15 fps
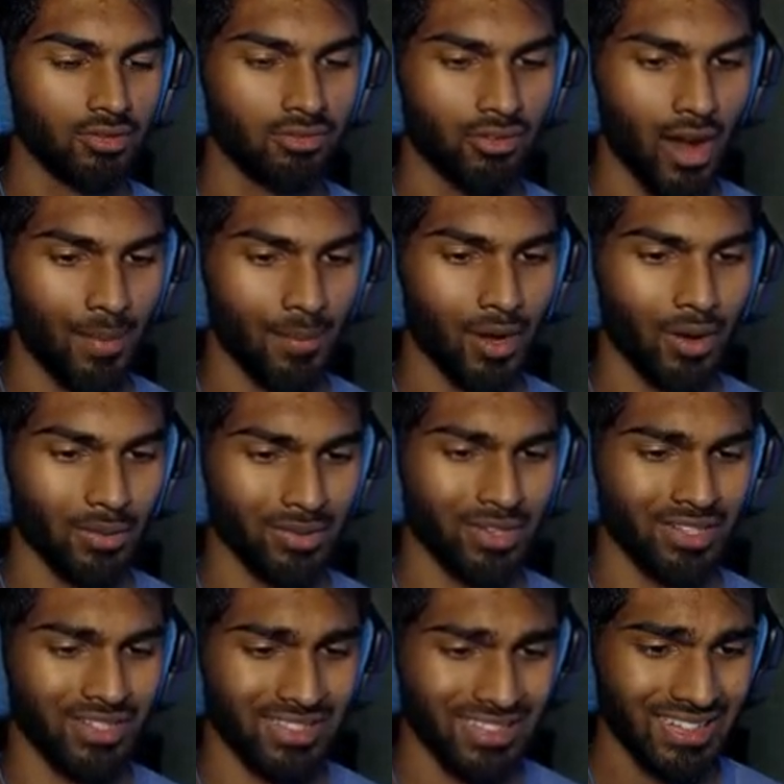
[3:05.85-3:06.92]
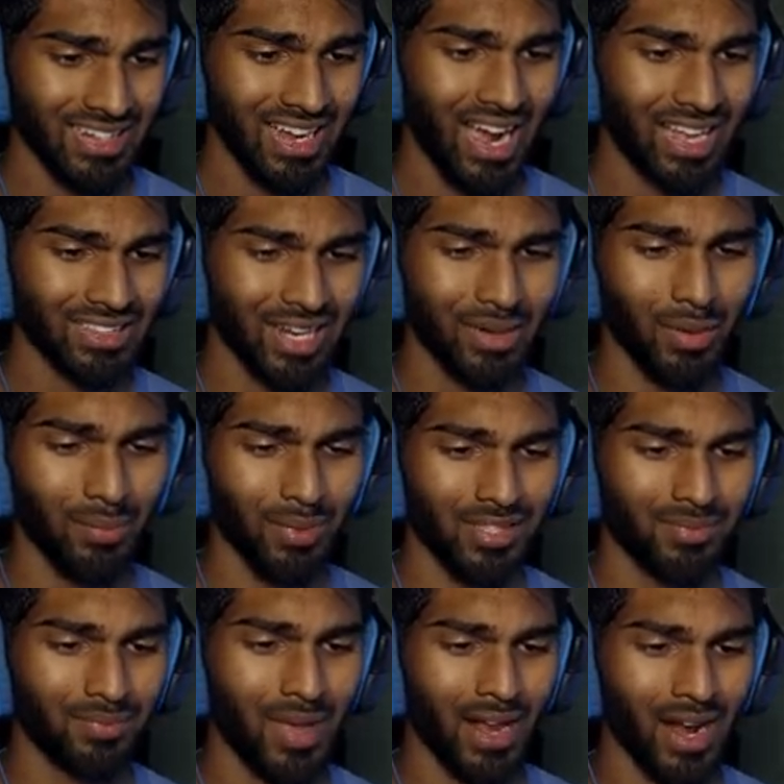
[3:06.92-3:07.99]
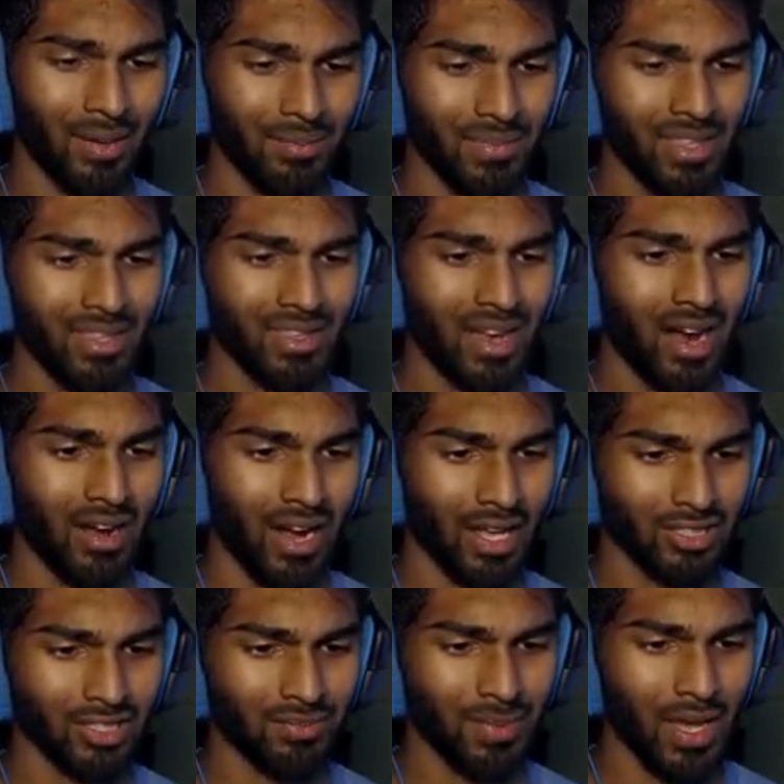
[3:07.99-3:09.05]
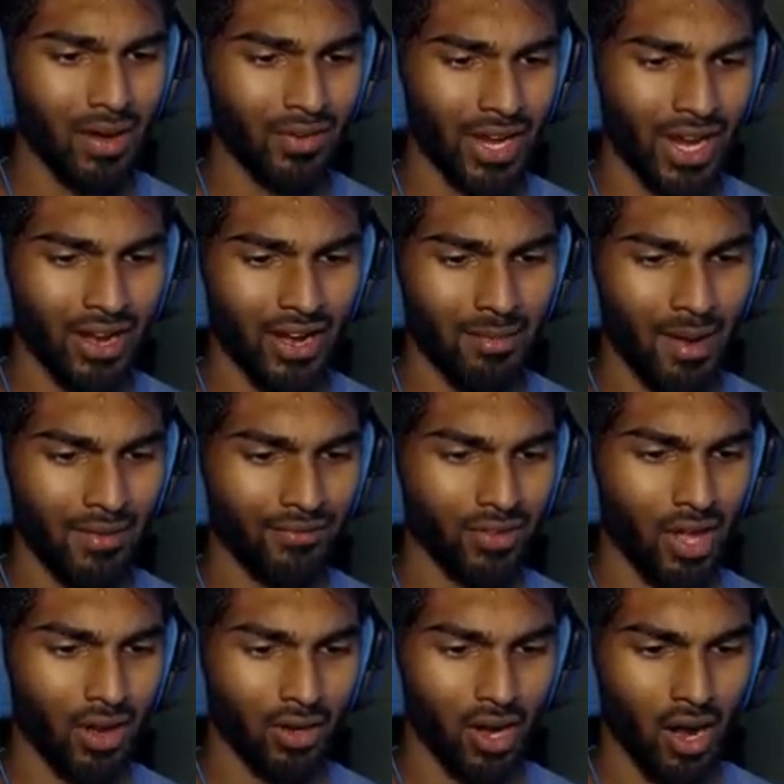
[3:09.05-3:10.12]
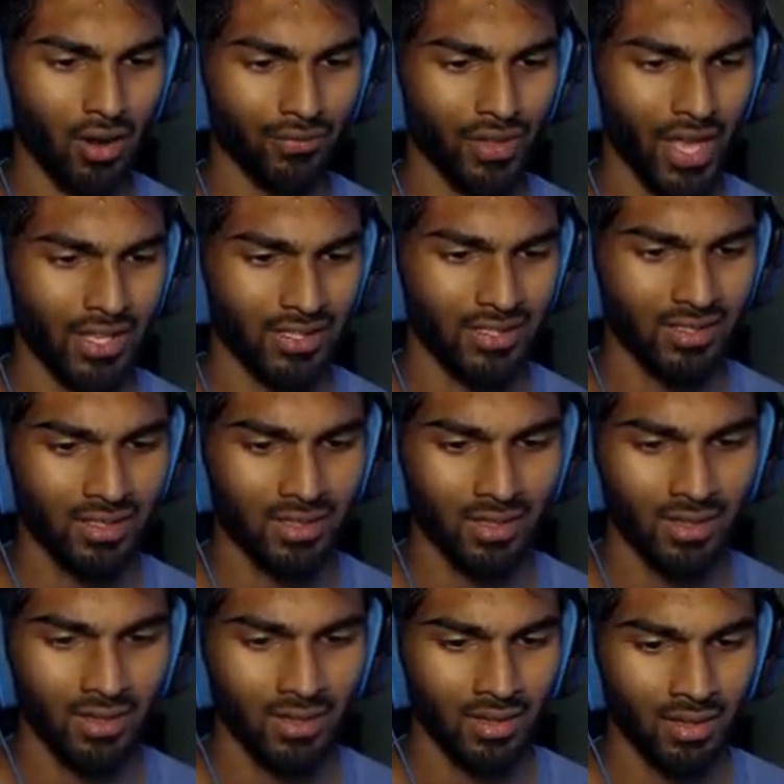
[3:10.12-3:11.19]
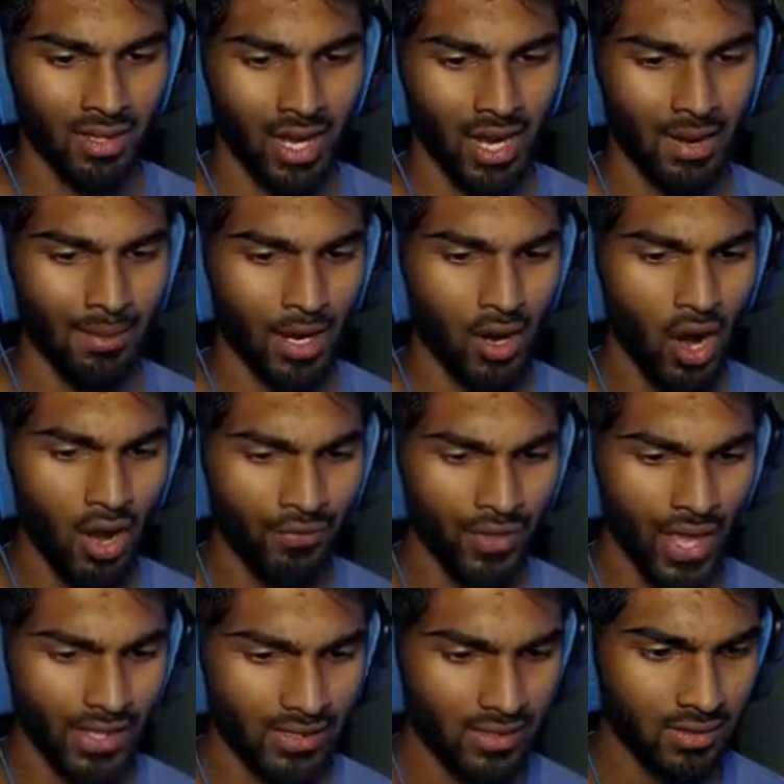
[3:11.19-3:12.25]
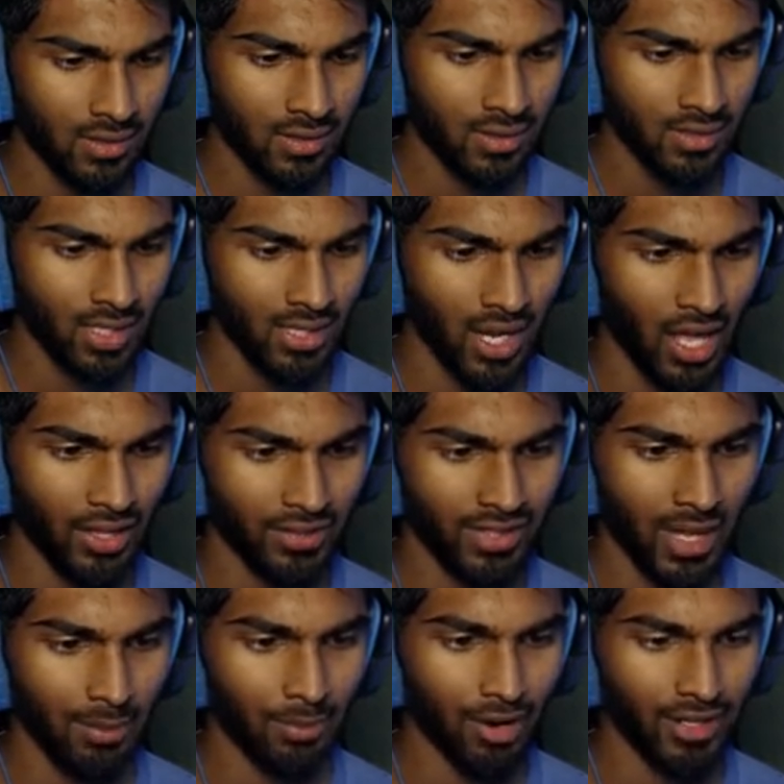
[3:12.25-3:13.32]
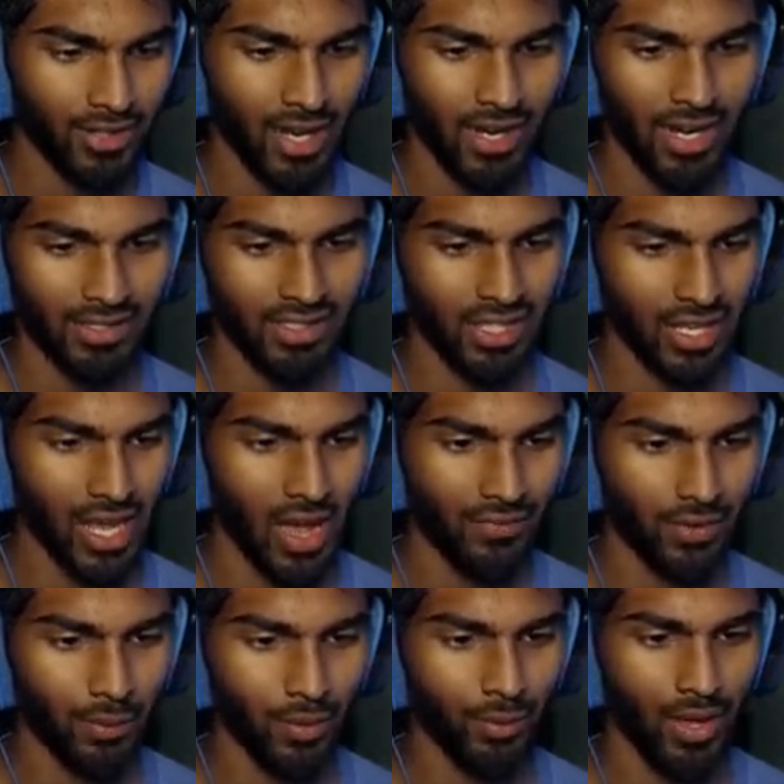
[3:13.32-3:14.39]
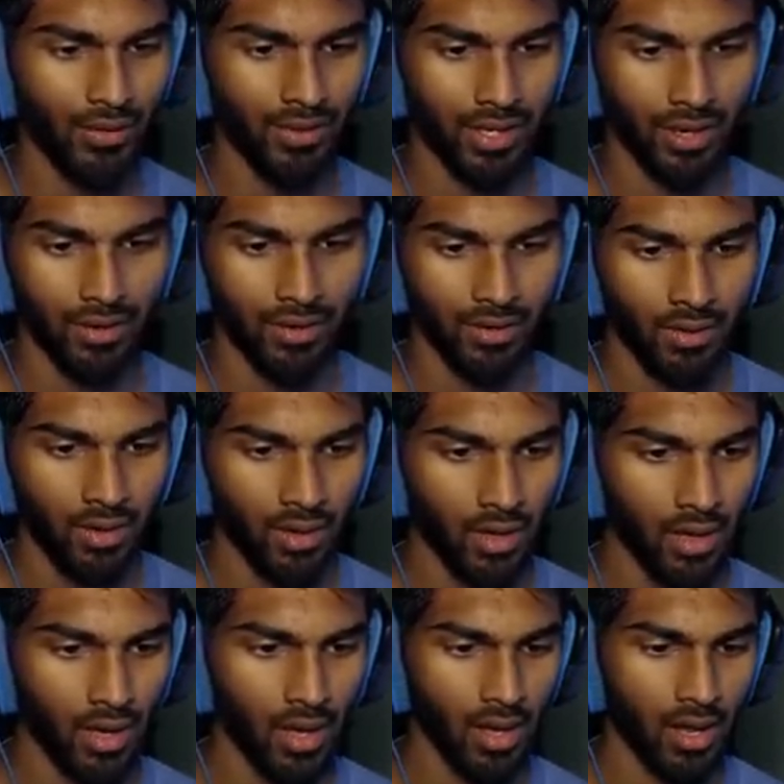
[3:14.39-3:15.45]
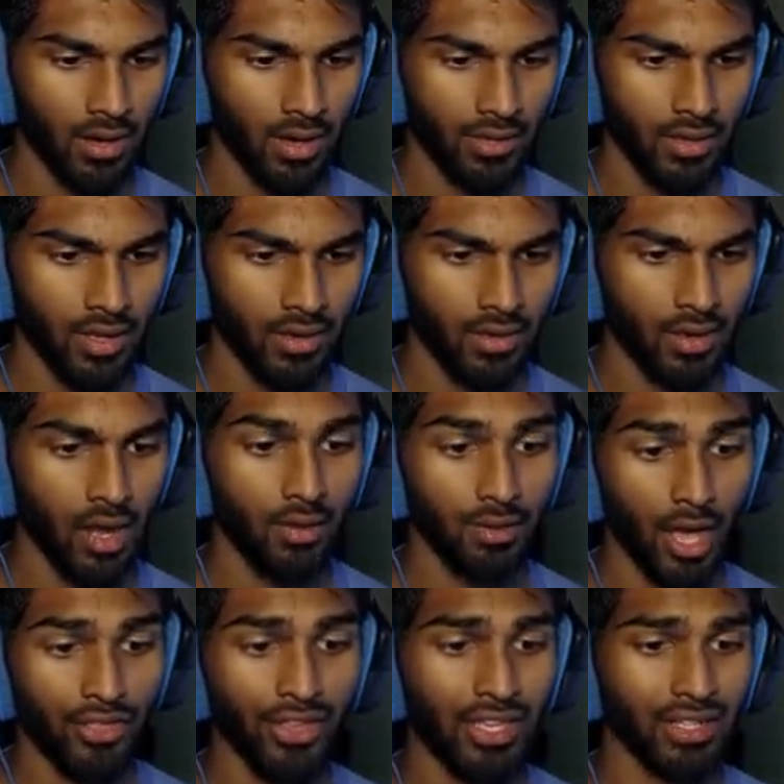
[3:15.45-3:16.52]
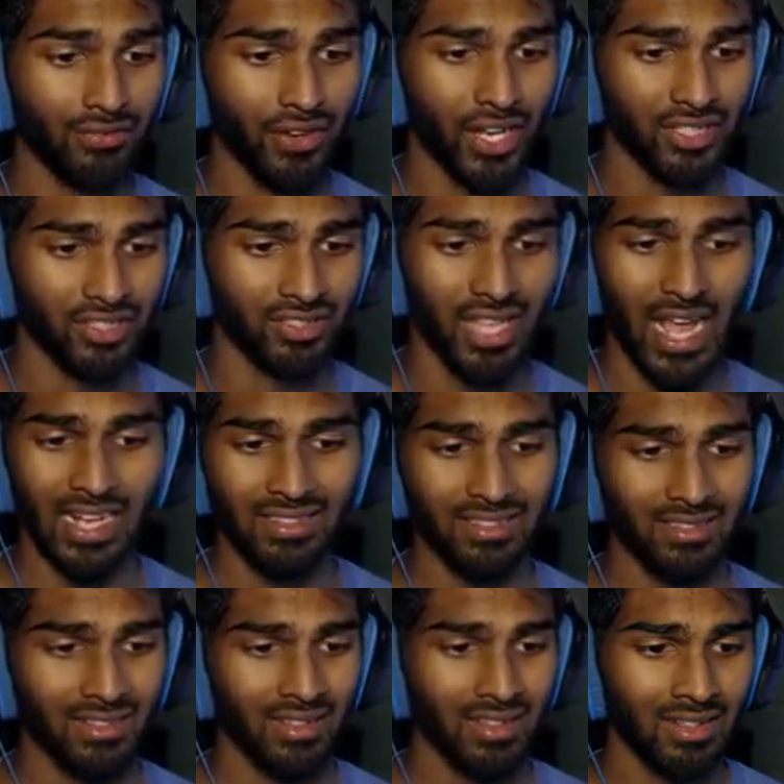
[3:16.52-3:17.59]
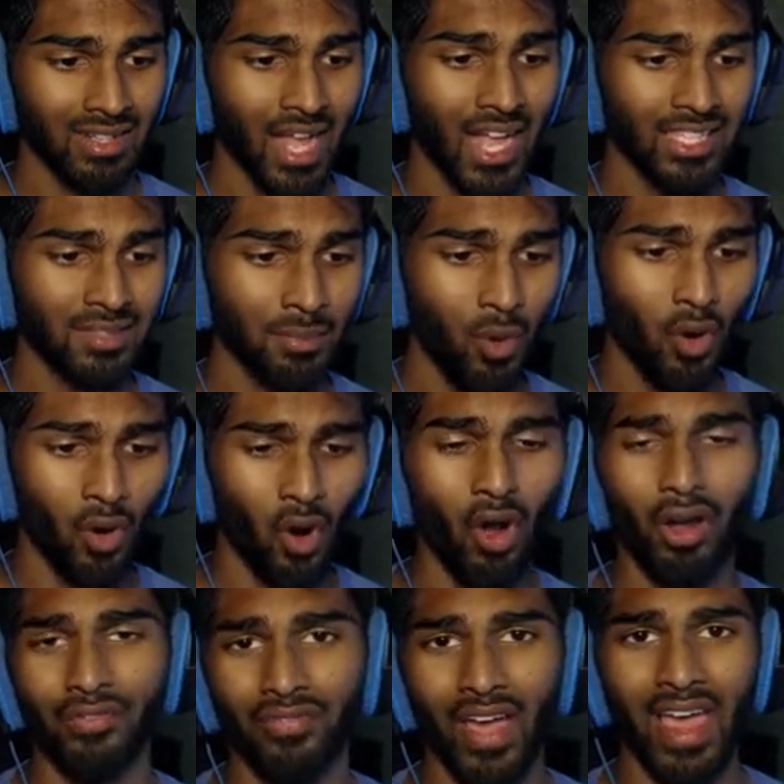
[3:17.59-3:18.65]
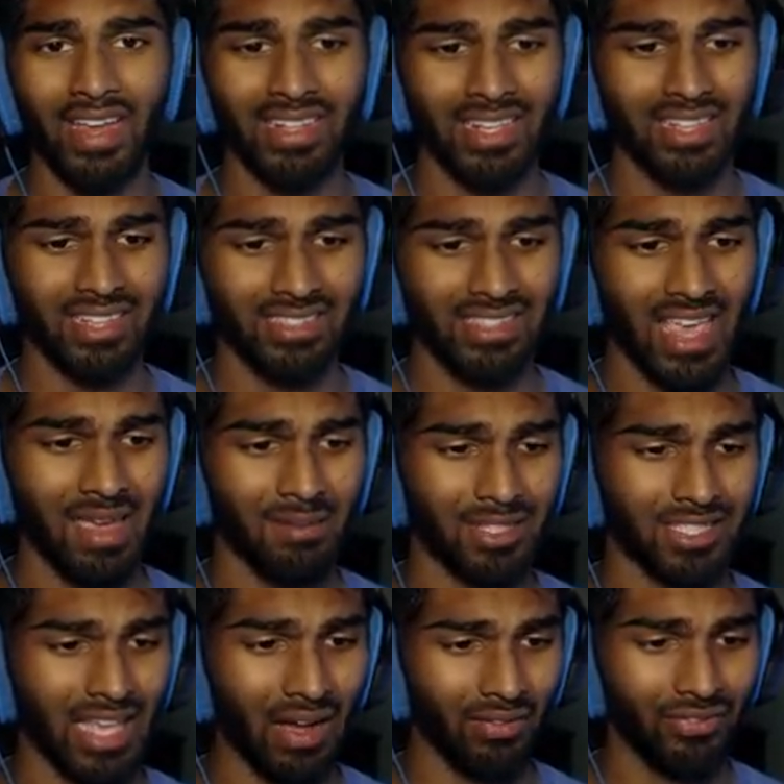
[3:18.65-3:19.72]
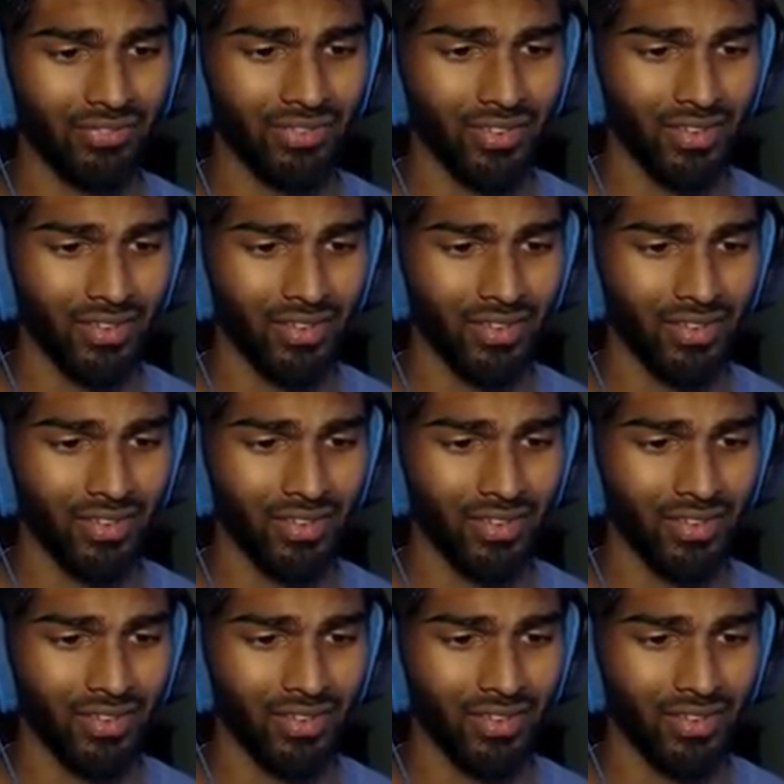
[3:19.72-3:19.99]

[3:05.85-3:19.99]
crap. Oh, good. I thought it would be sped up. All right, I'll just be over here eating my cornflakes. I got my cornflakes. Set that on the table right there next to the coffee. What do we have in here? Uh, nothing. No, nothing in the fridge. That, that's more horrifying than this game itself.